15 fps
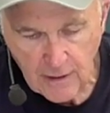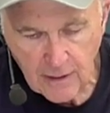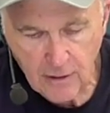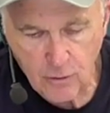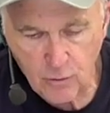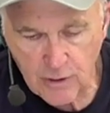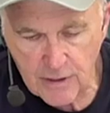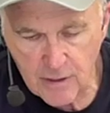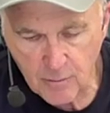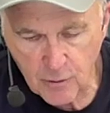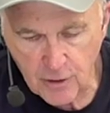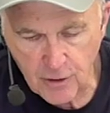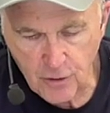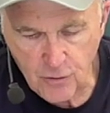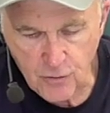And the reason I'm
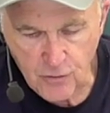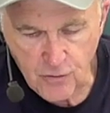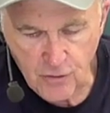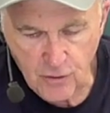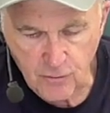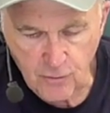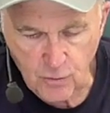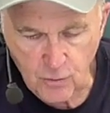going to use the silver